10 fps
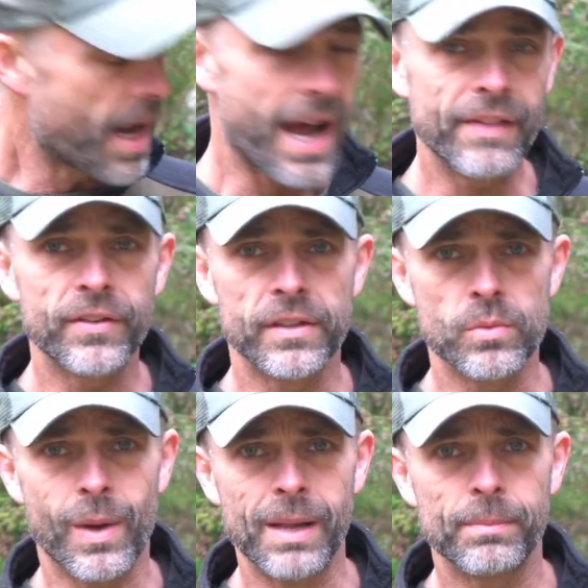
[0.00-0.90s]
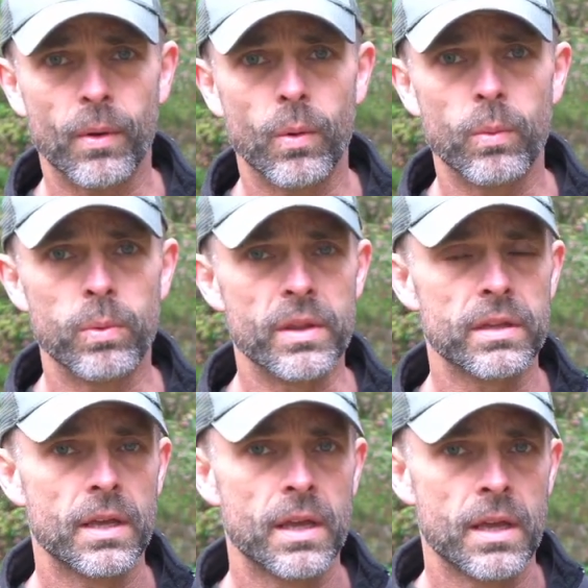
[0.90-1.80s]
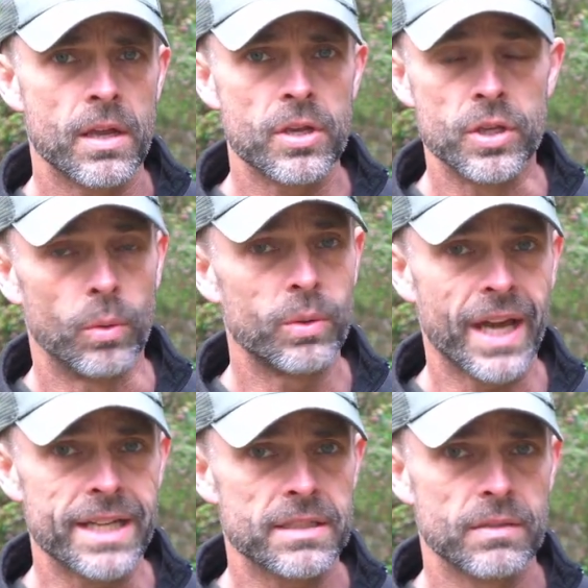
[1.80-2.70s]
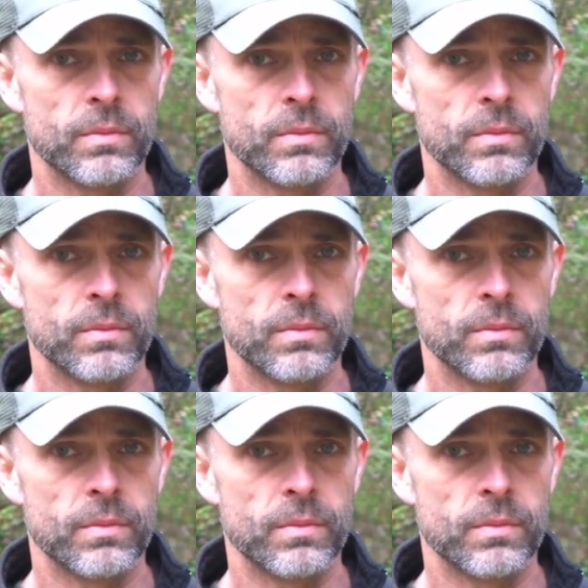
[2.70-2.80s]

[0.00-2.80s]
I've hunted wild boar with no light,